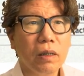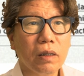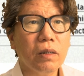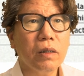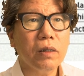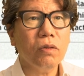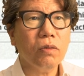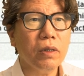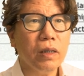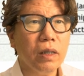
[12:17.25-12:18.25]
We must
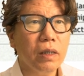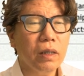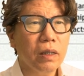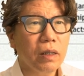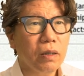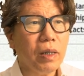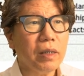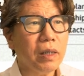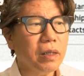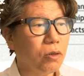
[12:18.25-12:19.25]
provide treatments that
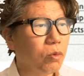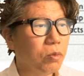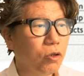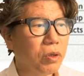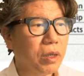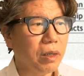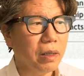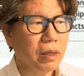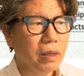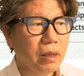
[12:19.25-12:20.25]
benefit the patients.
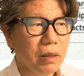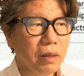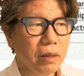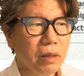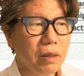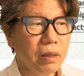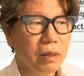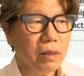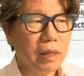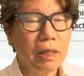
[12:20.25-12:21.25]

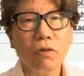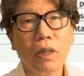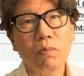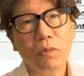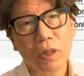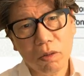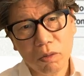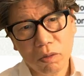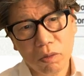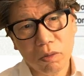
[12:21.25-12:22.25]
Delivering effective treatments to
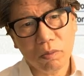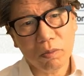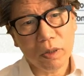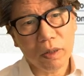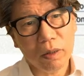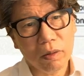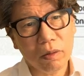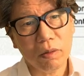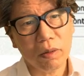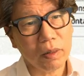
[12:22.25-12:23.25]
patients is also
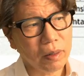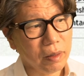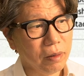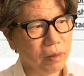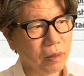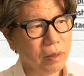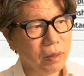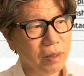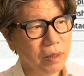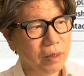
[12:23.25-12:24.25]
beneficial for
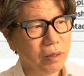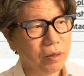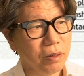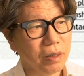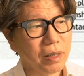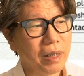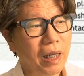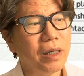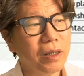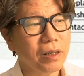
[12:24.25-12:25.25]
dentists.
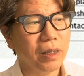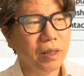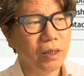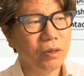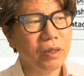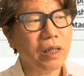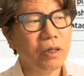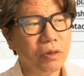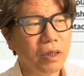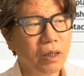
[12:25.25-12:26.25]
It enhances our
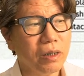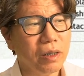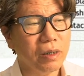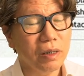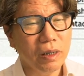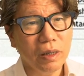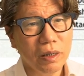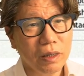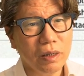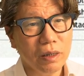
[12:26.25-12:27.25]
professional pride and
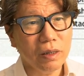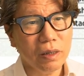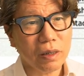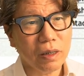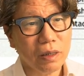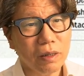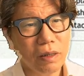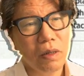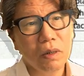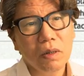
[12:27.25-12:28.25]
self-esteem as dentists.
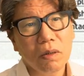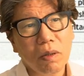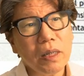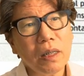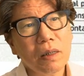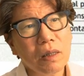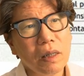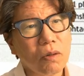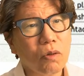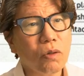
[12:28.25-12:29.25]
There is also a
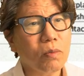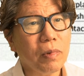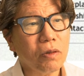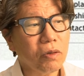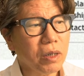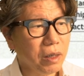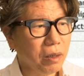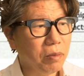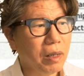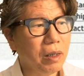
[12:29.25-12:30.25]
sense of satisfaction
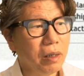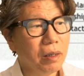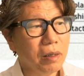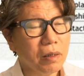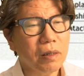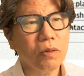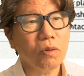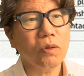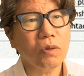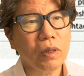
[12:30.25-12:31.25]
and happiness
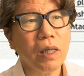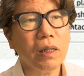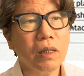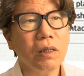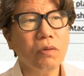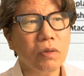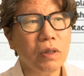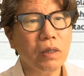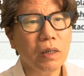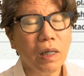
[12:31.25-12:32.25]
that comes from
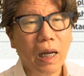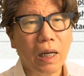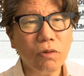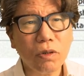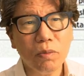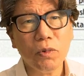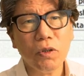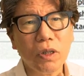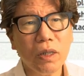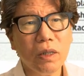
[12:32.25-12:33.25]
alleviating the patient's
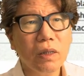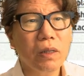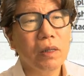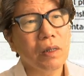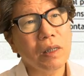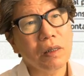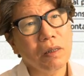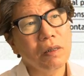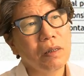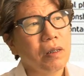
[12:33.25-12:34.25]
pain.
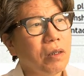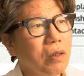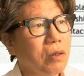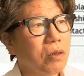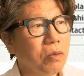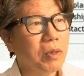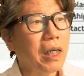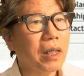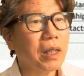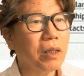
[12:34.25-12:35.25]
Therefore, I hope you will treat
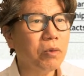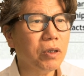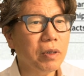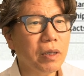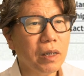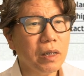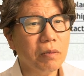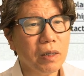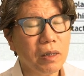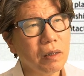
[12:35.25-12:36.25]
your patients with
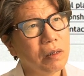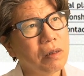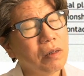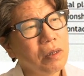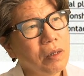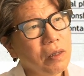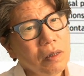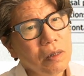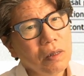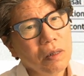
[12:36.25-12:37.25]
dedication.
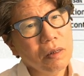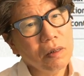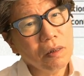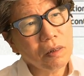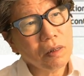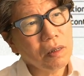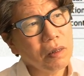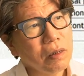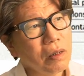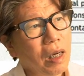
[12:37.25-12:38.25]

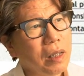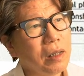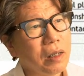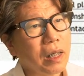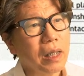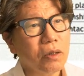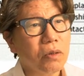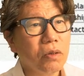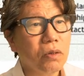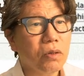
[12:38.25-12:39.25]
Ultimately,
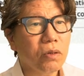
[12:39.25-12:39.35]
effectively treating